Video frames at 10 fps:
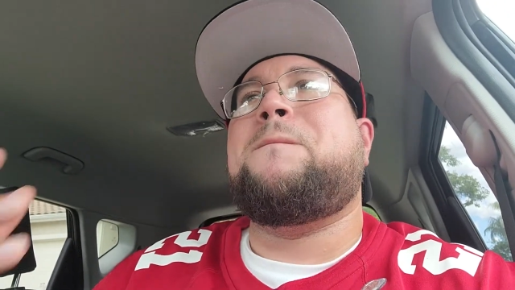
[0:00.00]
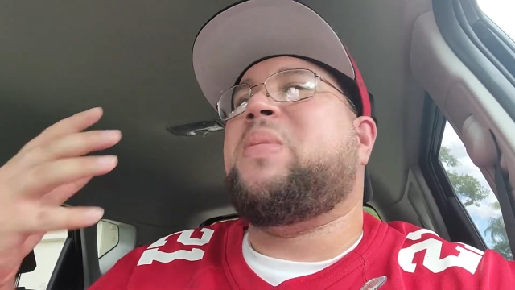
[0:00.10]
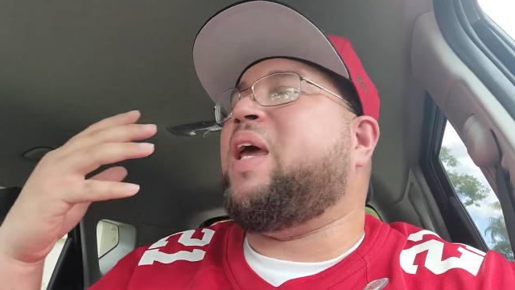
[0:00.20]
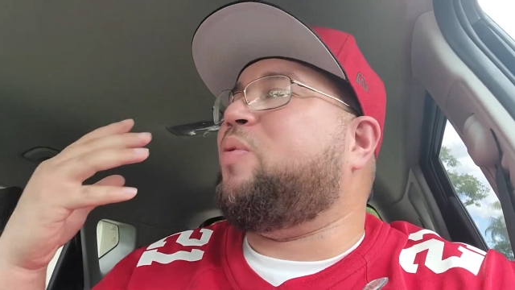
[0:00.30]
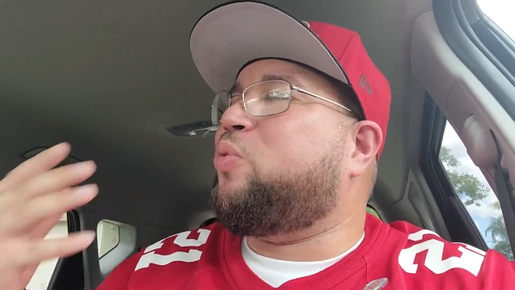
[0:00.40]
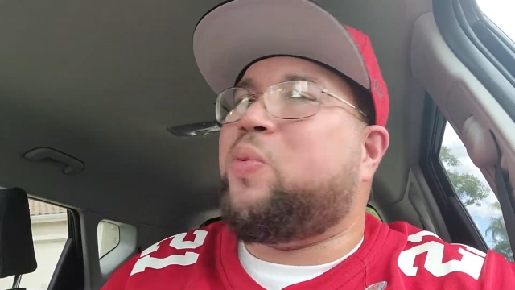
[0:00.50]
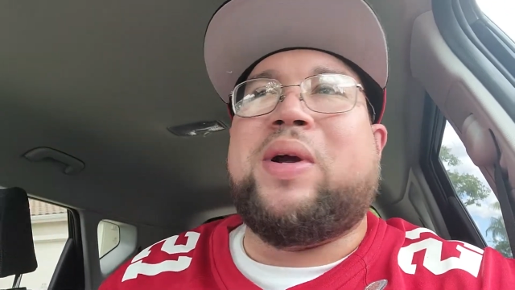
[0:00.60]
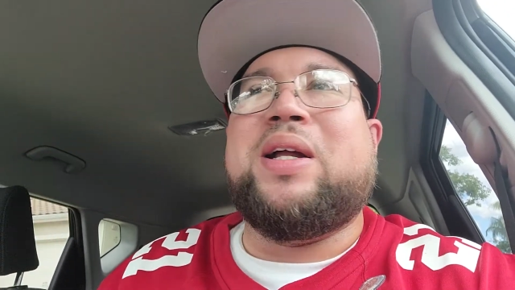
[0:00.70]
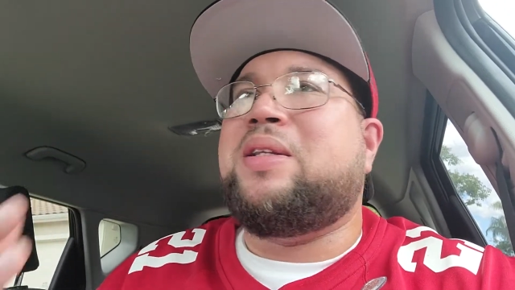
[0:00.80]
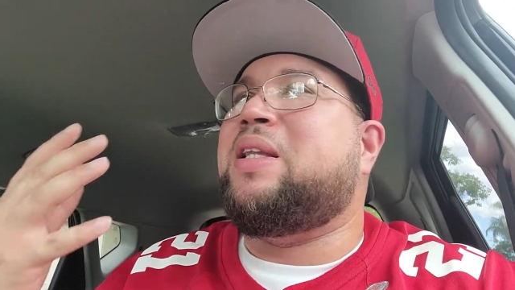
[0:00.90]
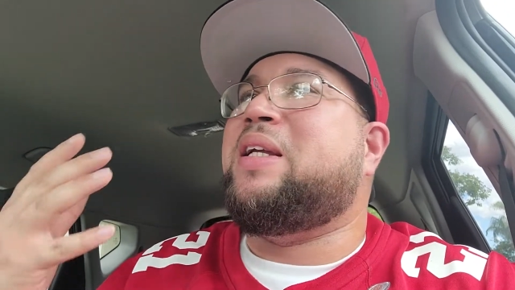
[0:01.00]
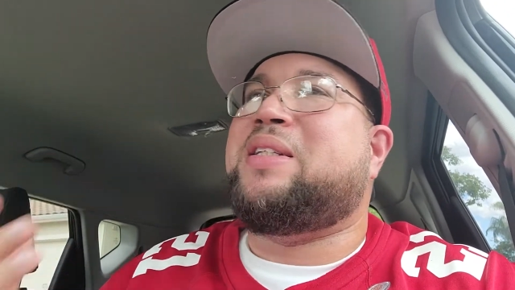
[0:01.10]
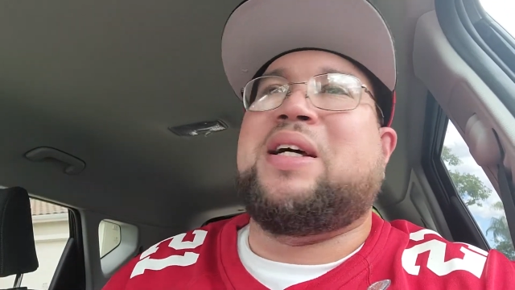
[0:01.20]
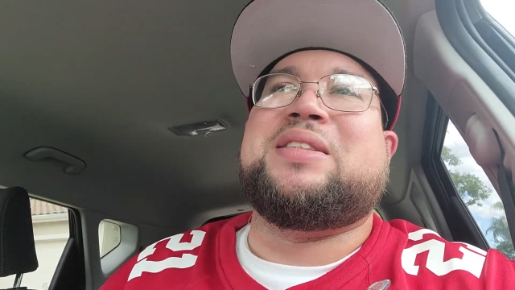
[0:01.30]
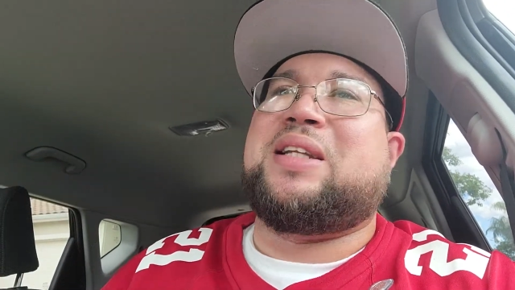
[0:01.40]
It really
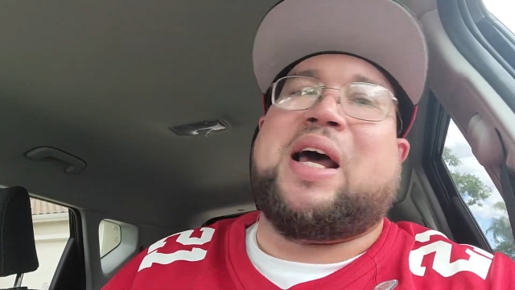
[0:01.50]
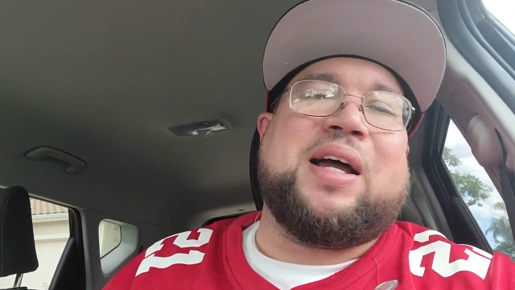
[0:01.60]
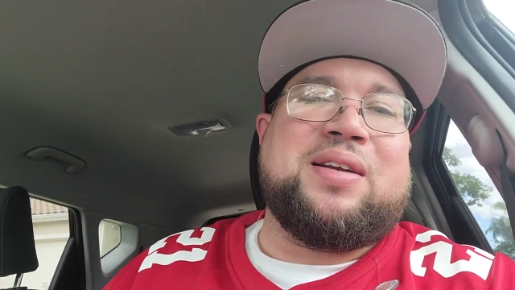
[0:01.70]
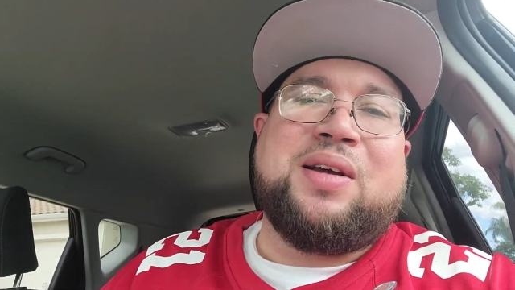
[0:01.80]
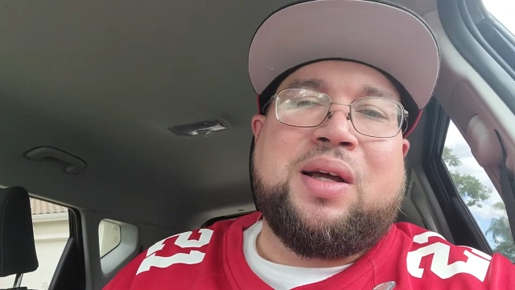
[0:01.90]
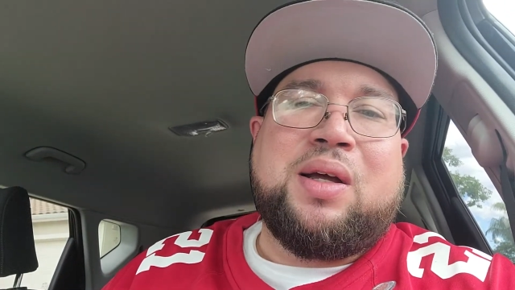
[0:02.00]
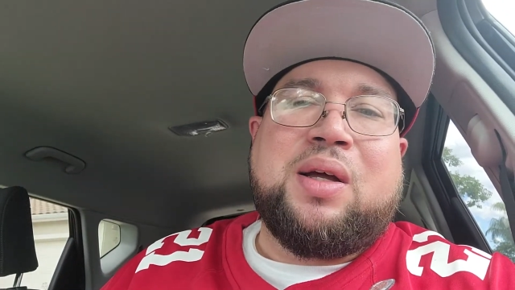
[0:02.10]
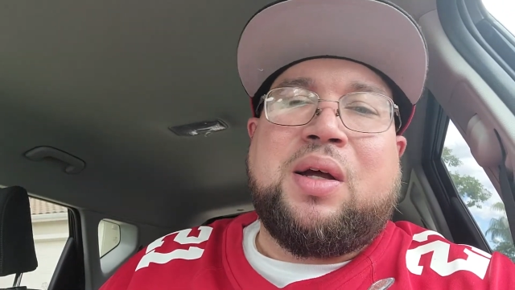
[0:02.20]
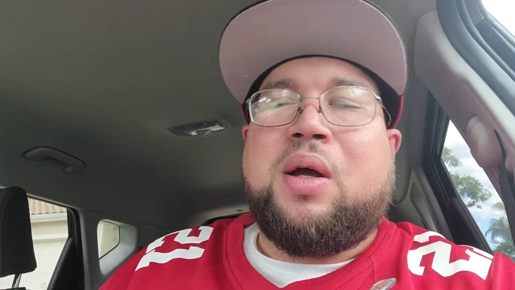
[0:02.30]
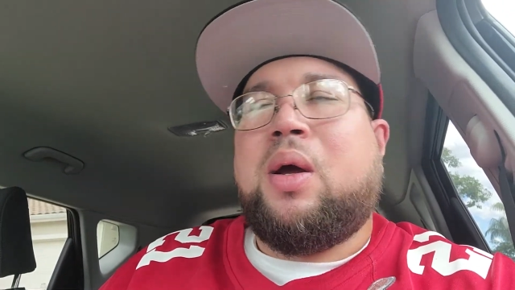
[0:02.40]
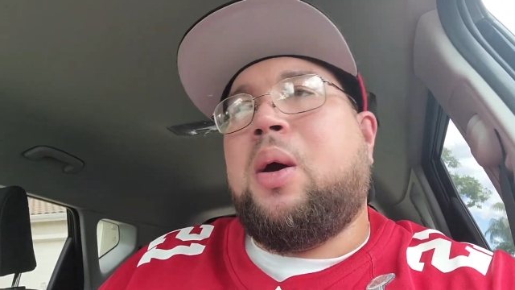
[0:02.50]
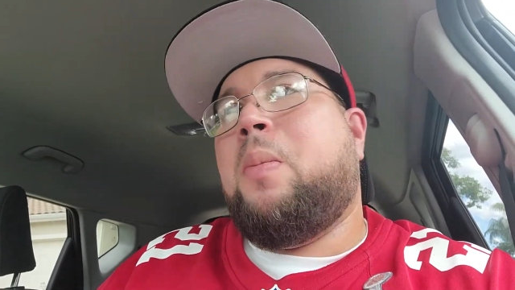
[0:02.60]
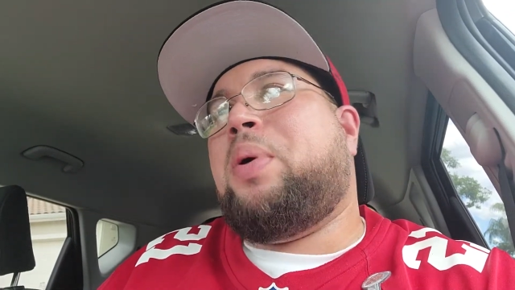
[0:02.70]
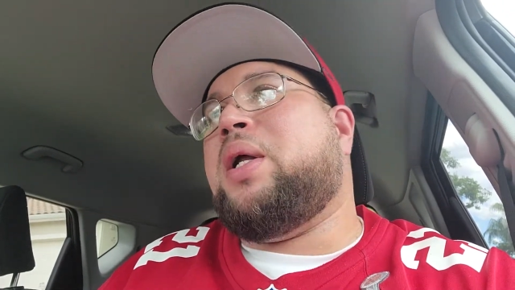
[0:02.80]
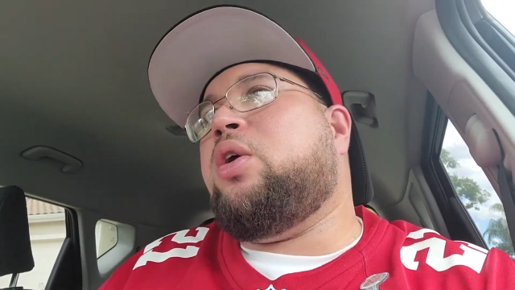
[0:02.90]
does not.
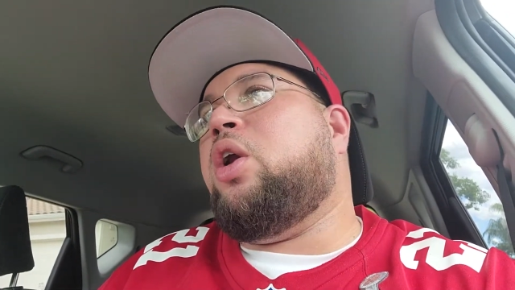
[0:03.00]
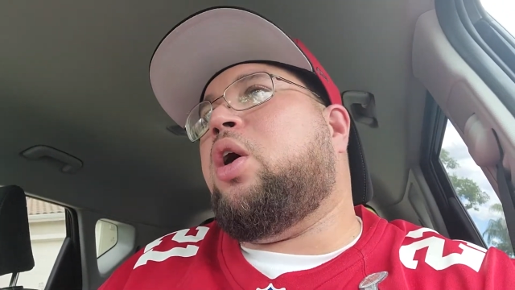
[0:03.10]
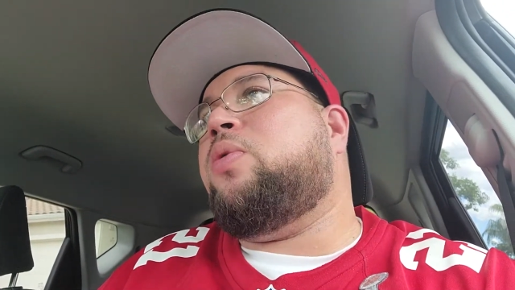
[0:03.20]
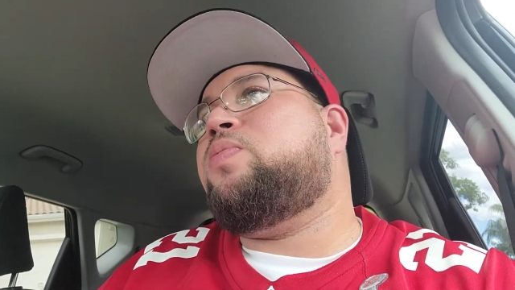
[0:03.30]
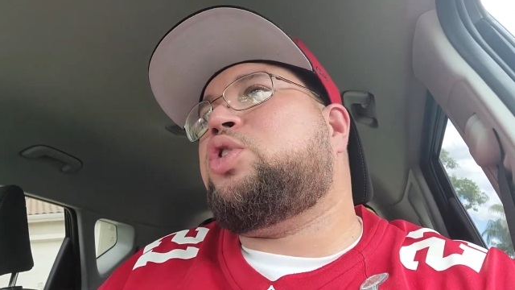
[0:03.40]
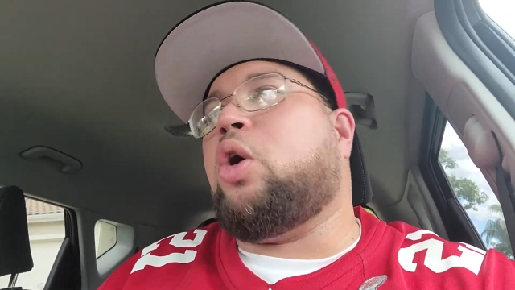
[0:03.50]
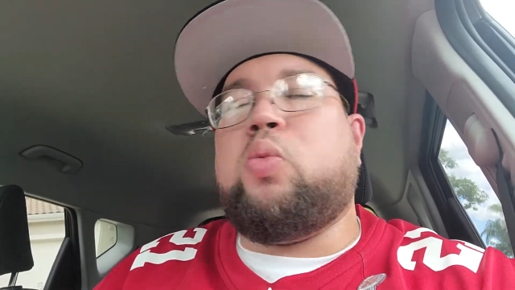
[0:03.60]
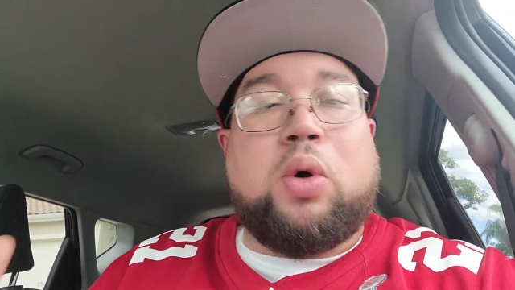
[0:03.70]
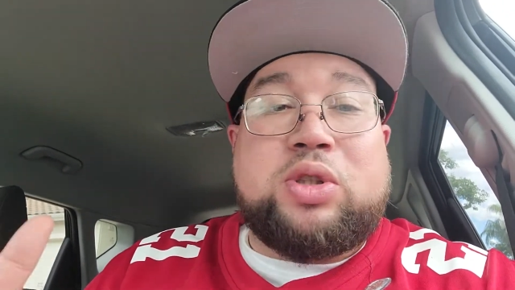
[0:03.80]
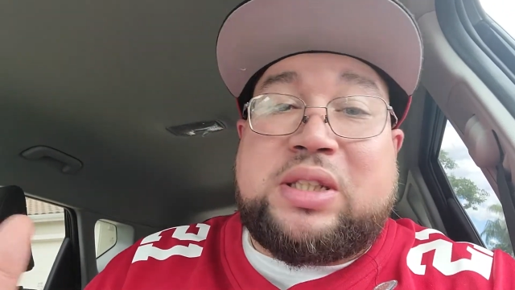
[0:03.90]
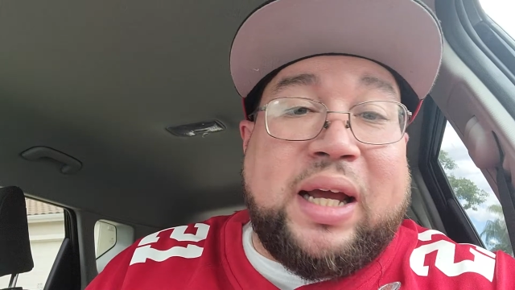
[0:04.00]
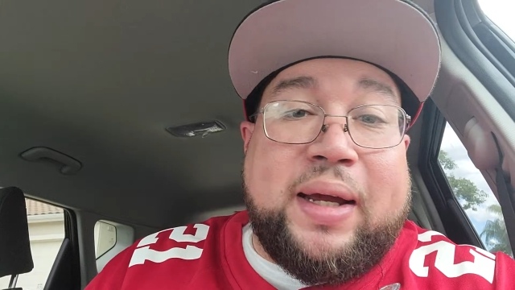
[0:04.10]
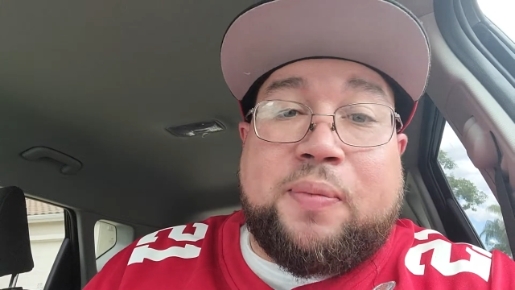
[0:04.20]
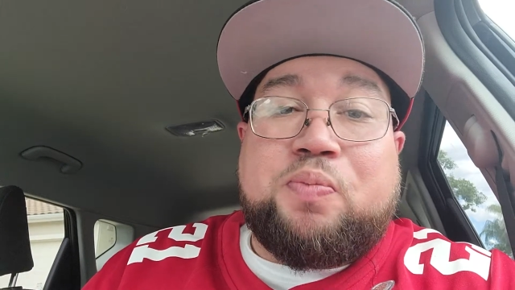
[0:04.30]
But, so we'll see.